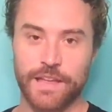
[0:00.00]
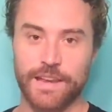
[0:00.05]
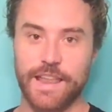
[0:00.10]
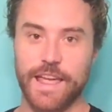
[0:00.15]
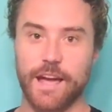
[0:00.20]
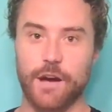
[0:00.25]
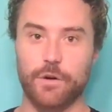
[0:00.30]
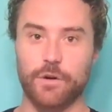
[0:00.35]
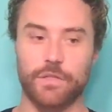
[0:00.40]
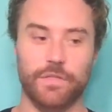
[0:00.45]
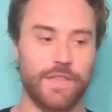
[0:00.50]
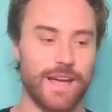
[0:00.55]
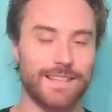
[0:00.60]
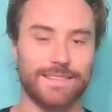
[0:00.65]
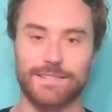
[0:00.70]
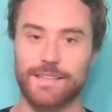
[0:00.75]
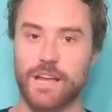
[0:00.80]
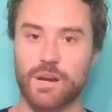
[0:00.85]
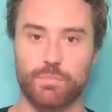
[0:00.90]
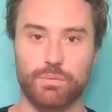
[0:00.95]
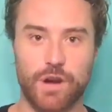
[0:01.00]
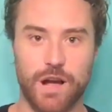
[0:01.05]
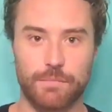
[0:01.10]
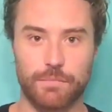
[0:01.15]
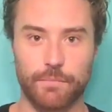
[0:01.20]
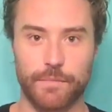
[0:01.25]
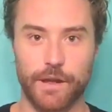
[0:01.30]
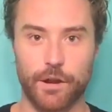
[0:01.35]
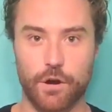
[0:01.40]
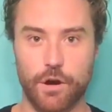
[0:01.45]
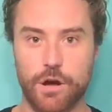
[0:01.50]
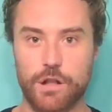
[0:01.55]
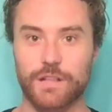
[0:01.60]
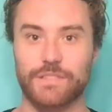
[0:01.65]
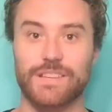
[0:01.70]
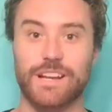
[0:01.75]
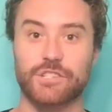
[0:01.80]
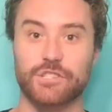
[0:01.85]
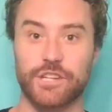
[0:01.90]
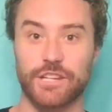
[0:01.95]
Now, that's not a problem at all.
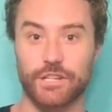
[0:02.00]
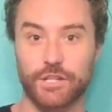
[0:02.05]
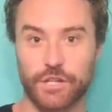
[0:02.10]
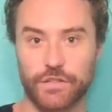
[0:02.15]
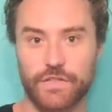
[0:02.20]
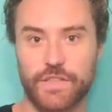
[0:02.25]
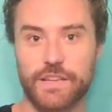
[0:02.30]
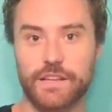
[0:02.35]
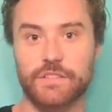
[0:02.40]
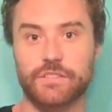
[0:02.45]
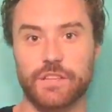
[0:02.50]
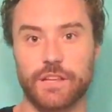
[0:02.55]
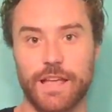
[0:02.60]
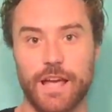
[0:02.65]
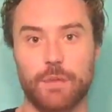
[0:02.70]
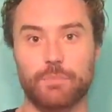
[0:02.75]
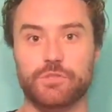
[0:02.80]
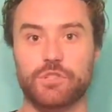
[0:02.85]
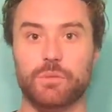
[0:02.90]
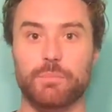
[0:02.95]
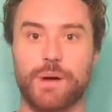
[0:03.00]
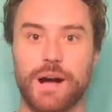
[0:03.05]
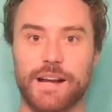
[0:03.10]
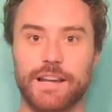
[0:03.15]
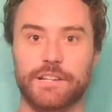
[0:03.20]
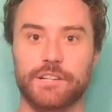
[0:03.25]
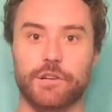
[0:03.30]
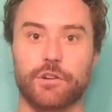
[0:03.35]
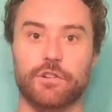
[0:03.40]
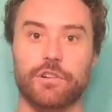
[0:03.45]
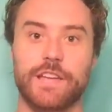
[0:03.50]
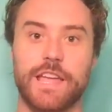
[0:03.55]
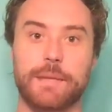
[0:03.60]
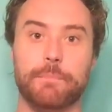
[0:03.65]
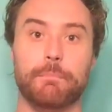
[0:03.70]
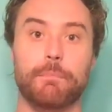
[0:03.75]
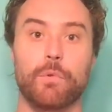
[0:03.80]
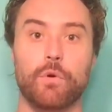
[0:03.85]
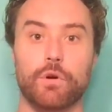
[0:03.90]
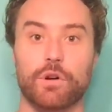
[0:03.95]
It's actually a good thing because it helps your body to
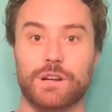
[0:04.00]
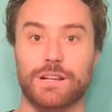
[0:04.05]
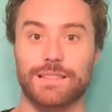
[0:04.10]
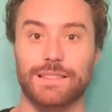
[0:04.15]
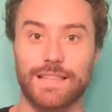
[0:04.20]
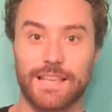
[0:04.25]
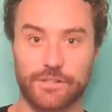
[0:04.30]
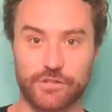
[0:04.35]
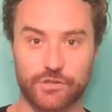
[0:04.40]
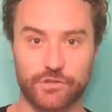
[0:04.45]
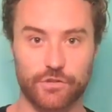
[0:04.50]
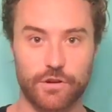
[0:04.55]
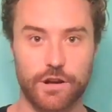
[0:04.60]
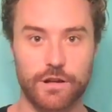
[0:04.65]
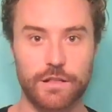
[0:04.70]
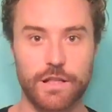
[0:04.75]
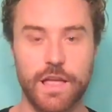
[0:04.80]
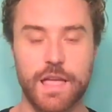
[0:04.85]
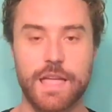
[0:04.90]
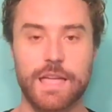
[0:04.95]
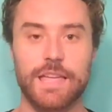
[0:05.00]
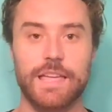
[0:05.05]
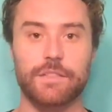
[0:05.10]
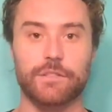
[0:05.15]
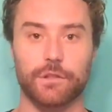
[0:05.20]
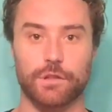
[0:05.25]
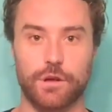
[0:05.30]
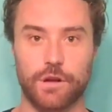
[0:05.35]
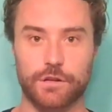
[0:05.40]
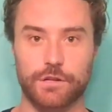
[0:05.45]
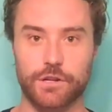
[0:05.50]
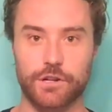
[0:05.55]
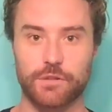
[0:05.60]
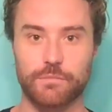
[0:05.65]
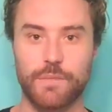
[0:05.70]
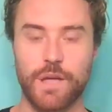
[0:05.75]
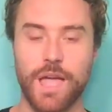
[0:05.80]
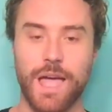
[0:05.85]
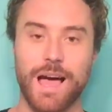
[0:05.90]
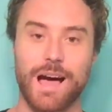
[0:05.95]
create more cholesterol in the long
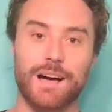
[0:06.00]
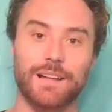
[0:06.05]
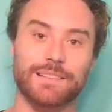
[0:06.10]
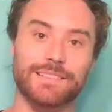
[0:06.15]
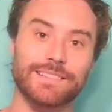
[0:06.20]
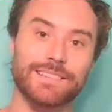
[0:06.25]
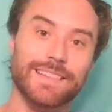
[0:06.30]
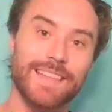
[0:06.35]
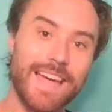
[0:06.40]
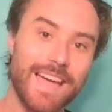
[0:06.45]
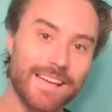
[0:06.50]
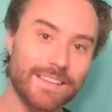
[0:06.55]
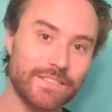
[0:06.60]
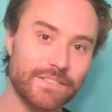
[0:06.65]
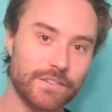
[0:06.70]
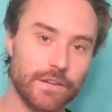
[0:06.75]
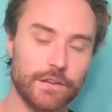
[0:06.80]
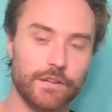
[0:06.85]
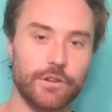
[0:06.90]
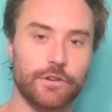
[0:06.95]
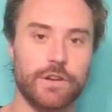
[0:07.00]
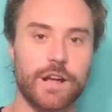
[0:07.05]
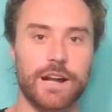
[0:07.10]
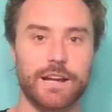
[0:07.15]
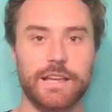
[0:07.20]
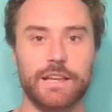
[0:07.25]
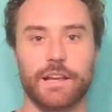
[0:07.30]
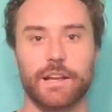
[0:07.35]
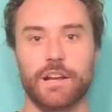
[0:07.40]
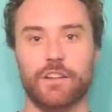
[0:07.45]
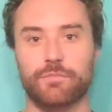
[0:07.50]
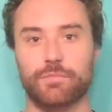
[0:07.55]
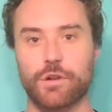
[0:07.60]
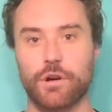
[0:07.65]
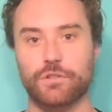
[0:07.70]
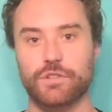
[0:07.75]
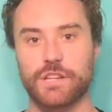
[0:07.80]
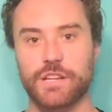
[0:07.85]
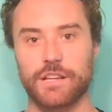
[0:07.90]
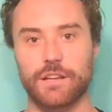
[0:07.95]
term, unless you're not eating enough
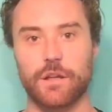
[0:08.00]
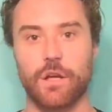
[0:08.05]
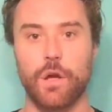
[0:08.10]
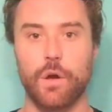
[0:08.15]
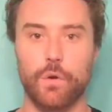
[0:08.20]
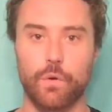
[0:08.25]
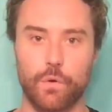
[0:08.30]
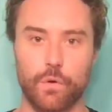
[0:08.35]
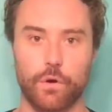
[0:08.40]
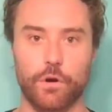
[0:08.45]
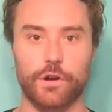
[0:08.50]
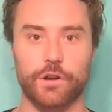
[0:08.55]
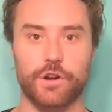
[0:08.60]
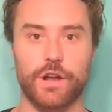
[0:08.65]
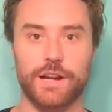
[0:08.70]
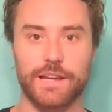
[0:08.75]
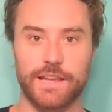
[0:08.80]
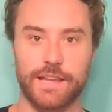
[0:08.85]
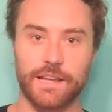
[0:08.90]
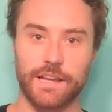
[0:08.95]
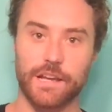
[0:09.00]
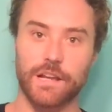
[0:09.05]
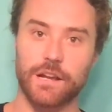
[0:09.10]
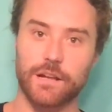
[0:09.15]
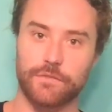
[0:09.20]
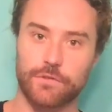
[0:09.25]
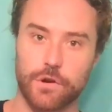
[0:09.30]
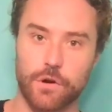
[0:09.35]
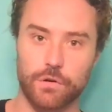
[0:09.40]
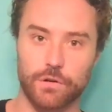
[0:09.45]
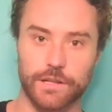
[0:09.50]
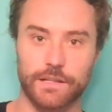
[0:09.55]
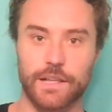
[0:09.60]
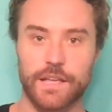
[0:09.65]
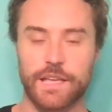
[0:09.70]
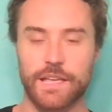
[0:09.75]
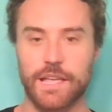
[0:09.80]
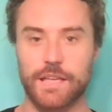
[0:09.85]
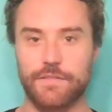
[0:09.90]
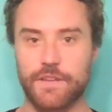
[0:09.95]
protein or you're not eating enough choline.
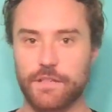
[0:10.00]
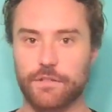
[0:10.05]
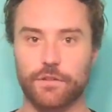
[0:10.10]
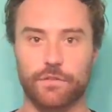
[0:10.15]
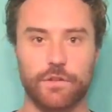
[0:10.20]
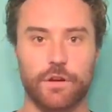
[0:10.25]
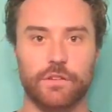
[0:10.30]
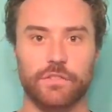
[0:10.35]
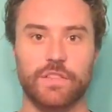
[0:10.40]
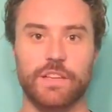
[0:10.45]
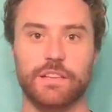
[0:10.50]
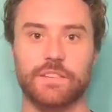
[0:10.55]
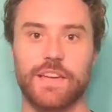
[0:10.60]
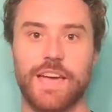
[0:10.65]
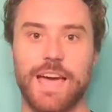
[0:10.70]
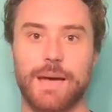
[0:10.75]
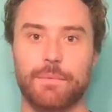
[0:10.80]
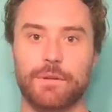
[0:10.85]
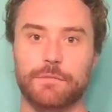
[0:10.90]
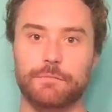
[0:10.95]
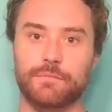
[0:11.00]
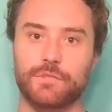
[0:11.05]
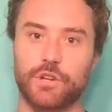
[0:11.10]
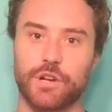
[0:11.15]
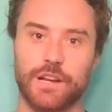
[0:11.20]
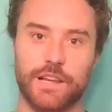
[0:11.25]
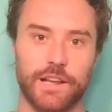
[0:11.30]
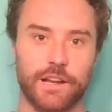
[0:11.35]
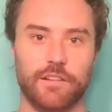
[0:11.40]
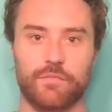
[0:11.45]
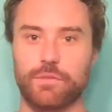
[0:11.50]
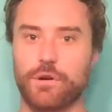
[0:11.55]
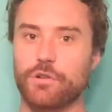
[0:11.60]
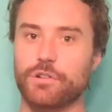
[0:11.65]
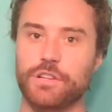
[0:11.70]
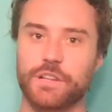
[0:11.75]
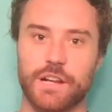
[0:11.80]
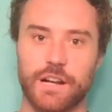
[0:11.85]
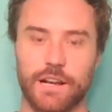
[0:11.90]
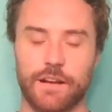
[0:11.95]
If either of those things happen, you're not eating enough
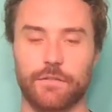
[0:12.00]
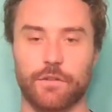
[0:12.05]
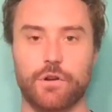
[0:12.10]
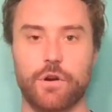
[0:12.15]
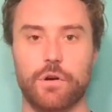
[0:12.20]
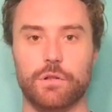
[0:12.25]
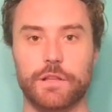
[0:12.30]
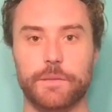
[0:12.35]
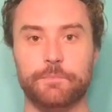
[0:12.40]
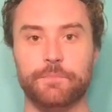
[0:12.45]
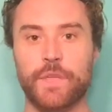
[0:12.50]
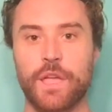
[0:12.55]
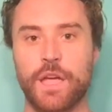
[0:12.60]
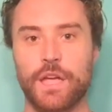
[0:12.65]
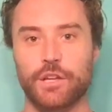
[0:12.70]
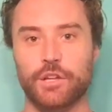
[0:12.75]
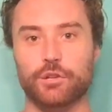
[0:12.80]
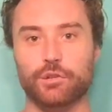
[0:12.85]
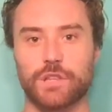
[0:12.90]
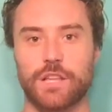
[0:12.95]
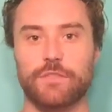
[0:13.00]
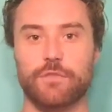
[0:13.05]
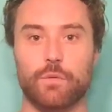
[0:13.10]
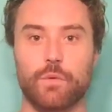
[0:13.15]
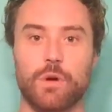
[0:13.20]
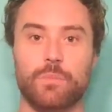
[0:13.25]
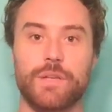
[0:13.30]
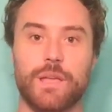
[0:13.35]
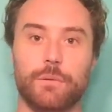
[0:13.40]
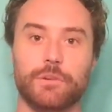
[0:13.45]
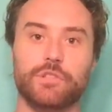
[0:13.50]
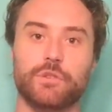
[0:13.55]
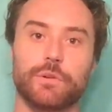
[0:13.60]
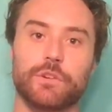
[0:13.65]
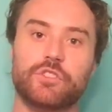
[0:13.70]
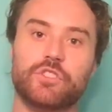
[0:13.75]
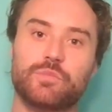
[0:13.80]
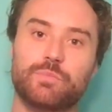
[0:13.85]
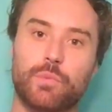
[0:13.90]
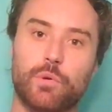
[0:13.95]
protein, not eating enough choline, your liver won't be able to
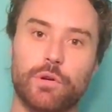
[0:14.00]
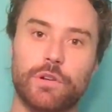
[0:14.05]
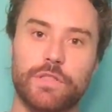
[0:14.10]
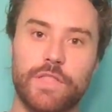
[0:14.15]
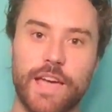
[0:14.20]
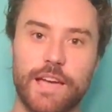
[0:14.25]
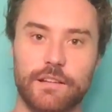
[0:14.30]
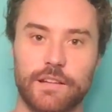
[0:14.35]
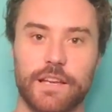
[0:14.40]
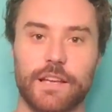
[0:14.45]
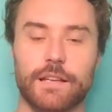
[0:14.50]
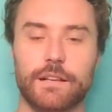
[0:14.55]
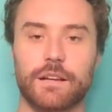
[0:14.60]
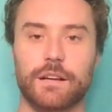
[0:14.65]
export that